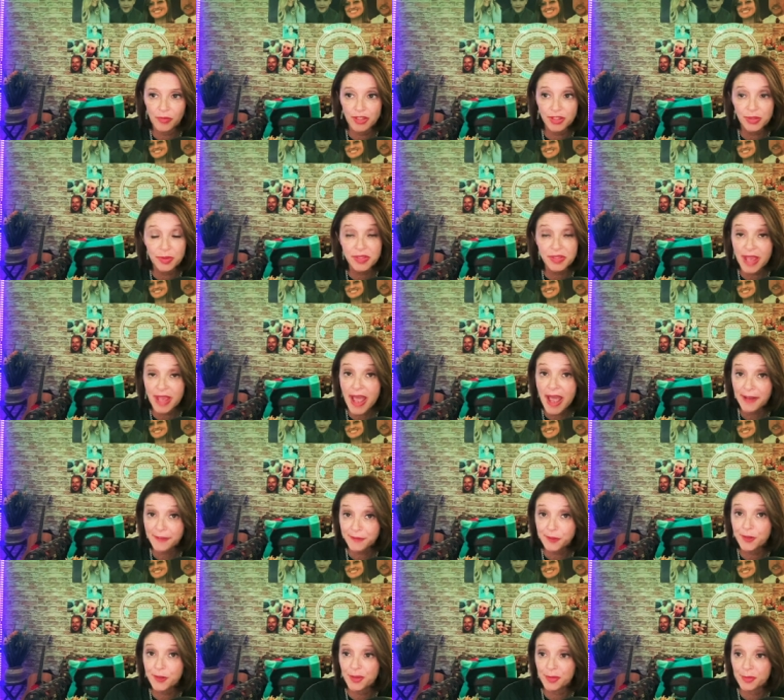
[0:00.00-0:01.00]
This was
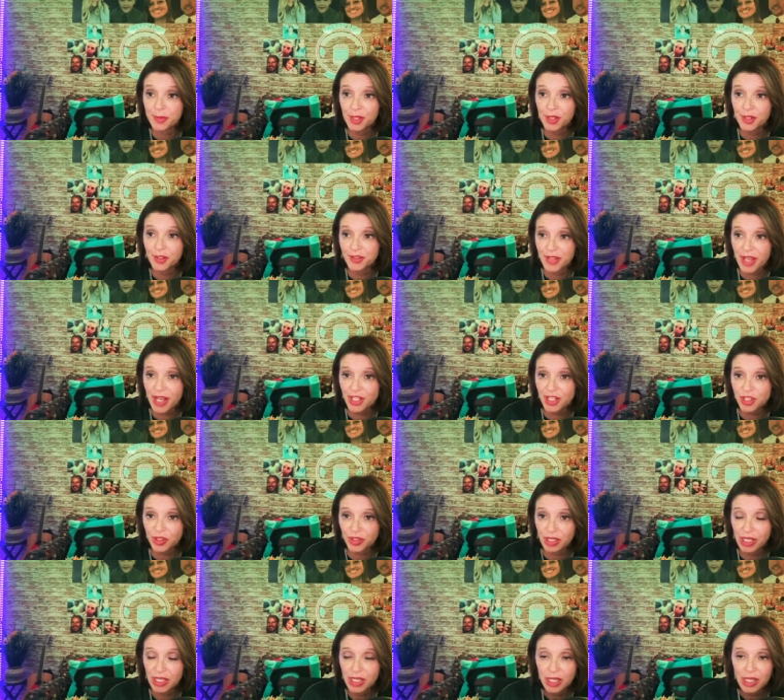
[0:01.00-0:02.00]
after the murders,
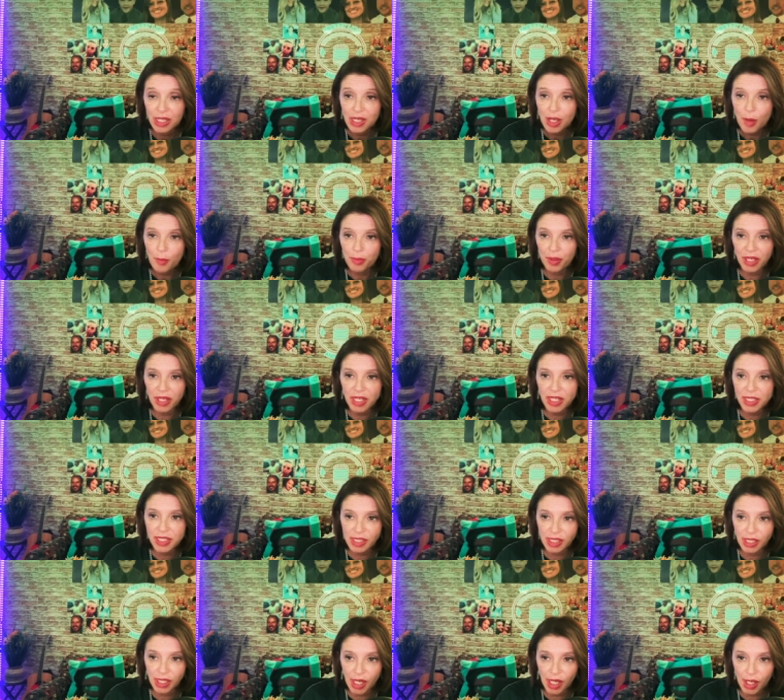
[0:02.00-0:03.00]
actually, but he
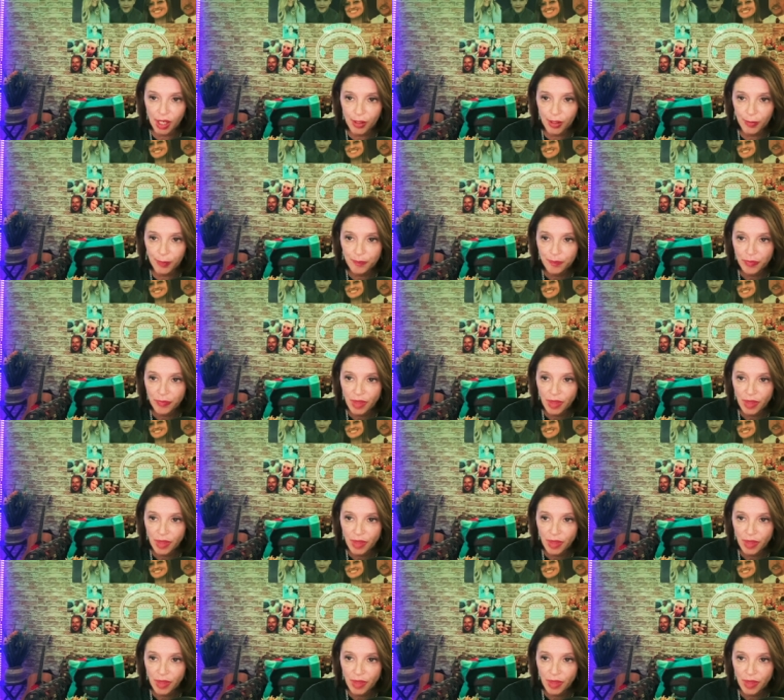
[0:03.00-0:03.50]
didn't go.